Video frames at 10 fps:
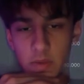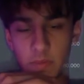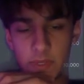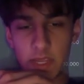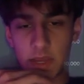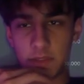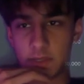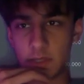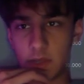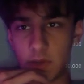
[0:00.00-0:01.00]
We take out
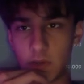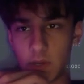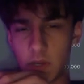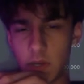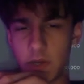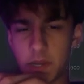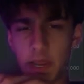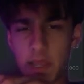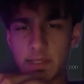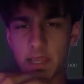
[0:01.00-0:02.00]
this low on
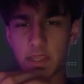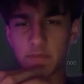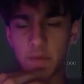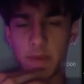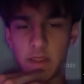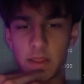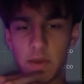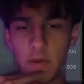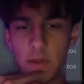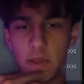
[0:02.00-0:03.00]
NASDAQ, this 1 minute
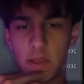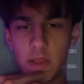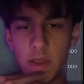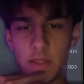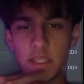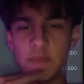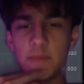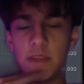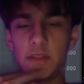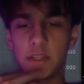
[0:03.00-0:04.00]
low. And the
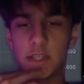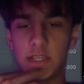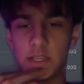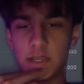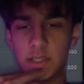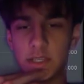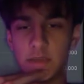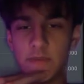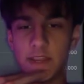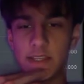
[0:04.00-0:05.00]
S&P looks, as you can see,
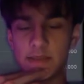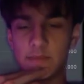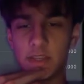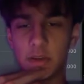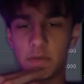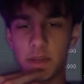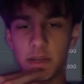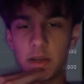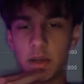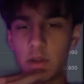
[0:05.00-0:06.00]
we have an SMT over
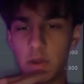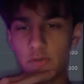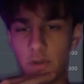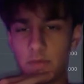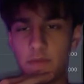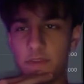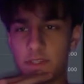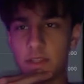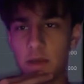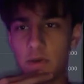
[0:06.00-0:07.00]
here. We're above
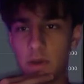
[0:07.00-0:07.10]
this low.